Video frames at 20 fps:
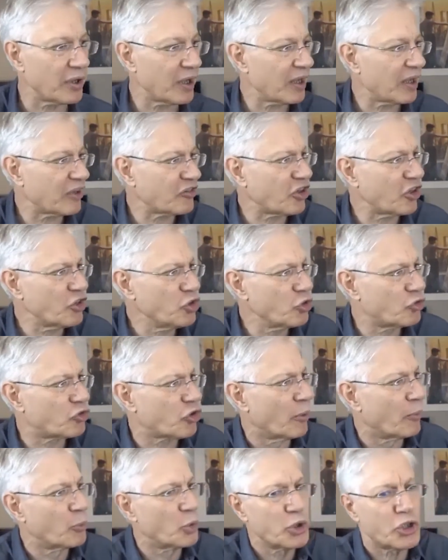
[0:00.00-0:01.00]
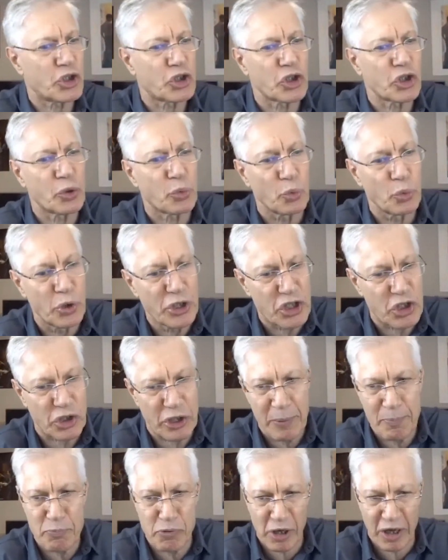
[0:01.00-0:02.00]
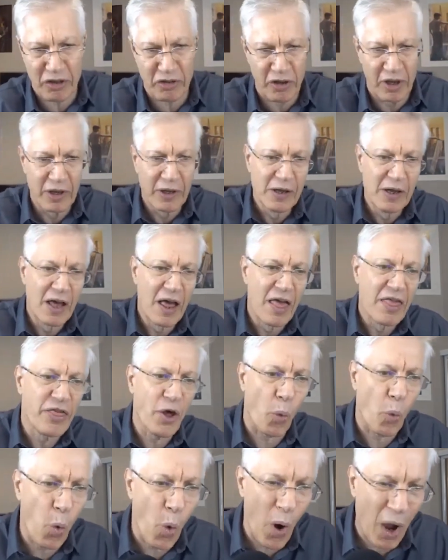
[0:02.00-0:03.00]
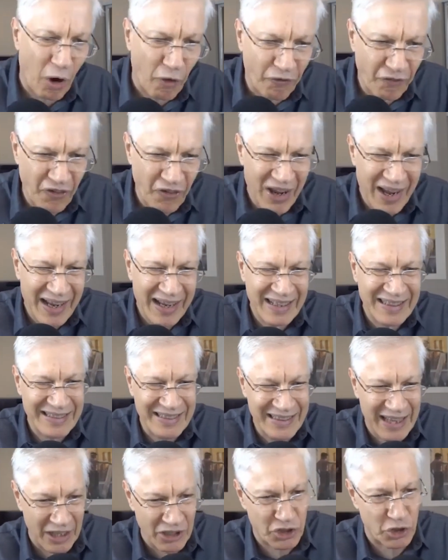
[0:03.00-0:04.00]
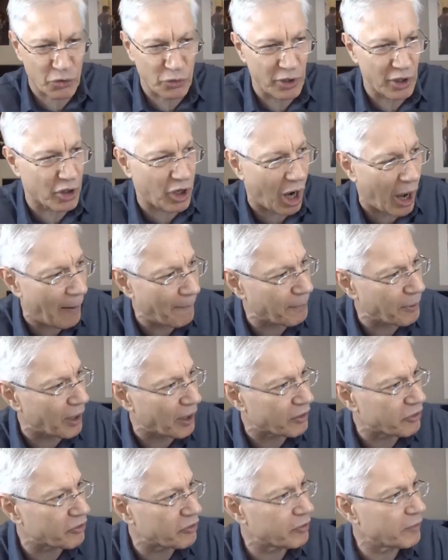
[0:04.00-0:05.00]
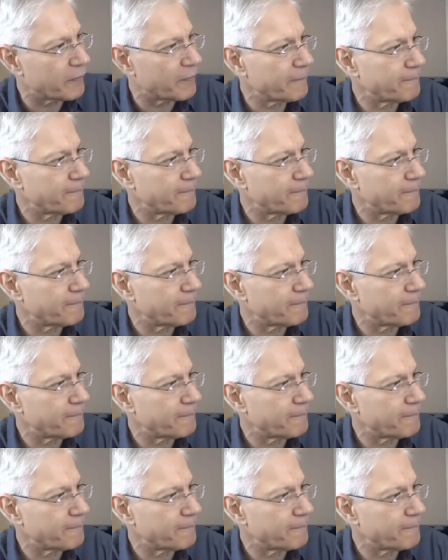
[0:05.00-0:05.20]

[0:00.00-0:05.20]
that's a new term we should, we should embrace the welfare industrial complex,